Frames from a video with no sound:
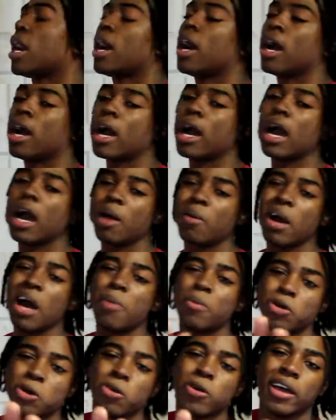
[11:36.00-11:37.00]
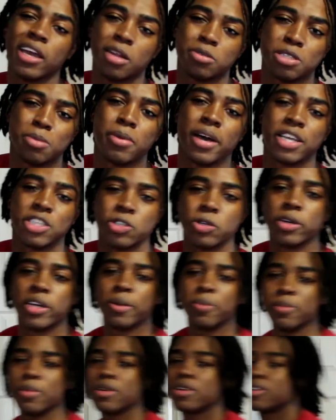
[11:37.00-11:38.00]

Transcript: I, I'm, I'm gonna go get him some ice cream.